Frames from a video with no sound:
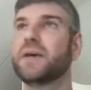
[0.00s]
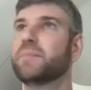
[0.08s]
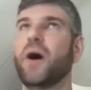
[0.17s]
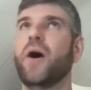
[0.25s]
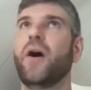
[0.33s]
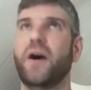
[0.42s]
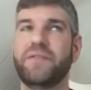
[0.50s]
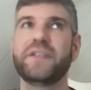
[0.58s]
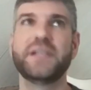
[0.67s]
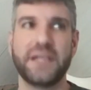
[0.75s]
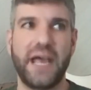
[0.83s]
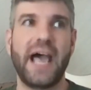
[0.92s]
But
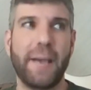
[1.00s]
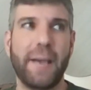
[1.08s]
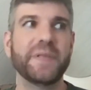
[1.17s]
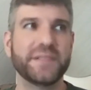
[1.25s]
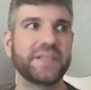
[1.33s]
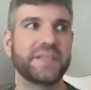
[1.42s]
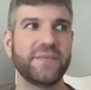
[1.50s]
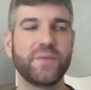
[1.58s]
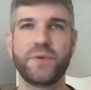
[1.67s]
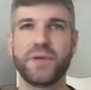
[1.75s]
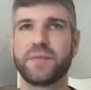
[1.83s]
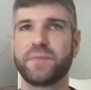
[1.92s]
often it happens
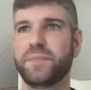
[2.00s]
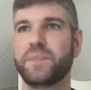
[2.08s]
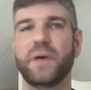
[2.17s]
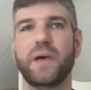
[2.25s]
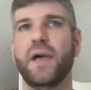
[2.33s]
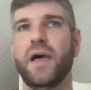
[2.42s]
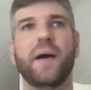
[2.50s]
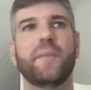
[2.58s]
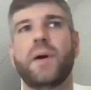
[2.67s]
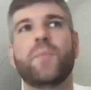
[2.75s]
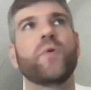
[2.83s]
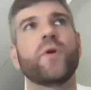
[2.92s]
even with,
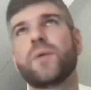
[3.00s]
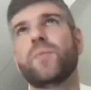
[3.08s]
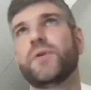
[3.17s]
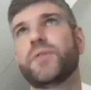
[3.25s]
I'm working with